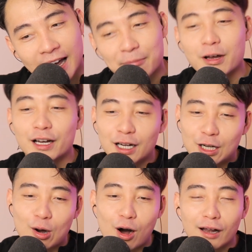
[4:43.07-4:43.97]
And I'm not gonna
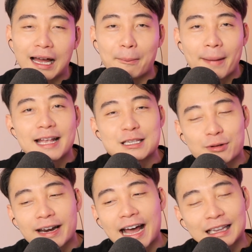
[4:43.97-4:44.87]
go all men's
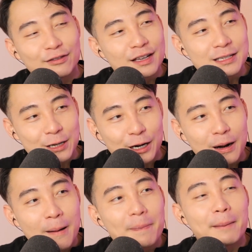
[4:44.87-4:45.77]
rights activists here,
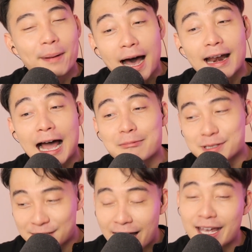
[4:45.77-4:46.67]
but I'm
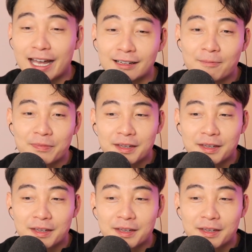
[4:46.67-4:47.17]
saying